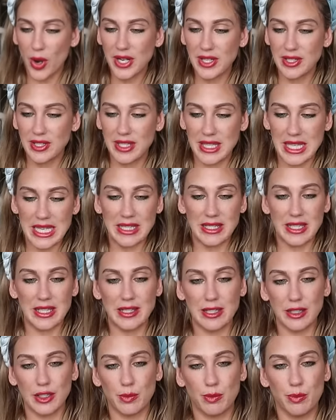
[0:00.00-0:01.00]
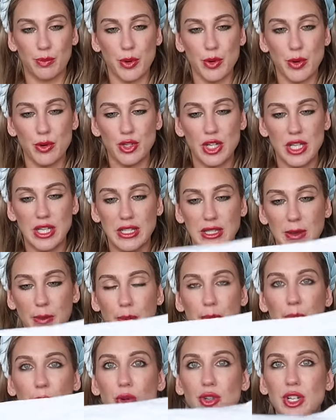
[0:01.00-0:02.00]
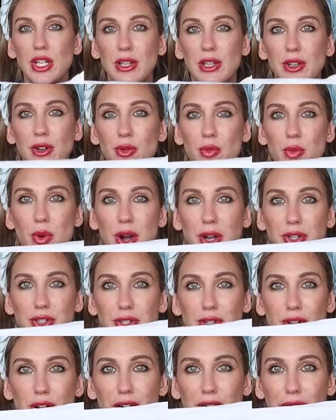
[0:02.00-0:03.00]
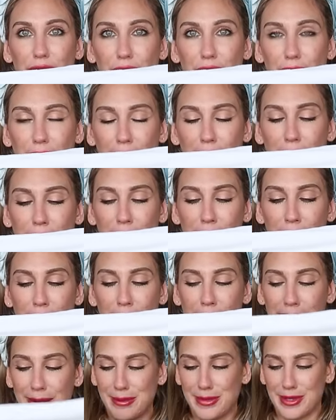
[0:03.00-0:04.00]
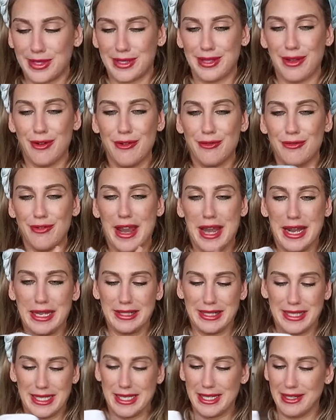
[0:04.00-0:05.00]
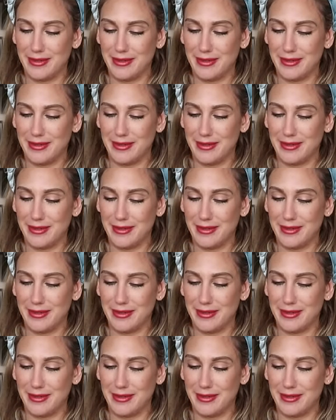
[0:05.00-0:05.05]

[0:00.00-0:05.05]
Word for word: what is this? This looks bougie as a bougie little washcloth. Oh, I'm so fancy.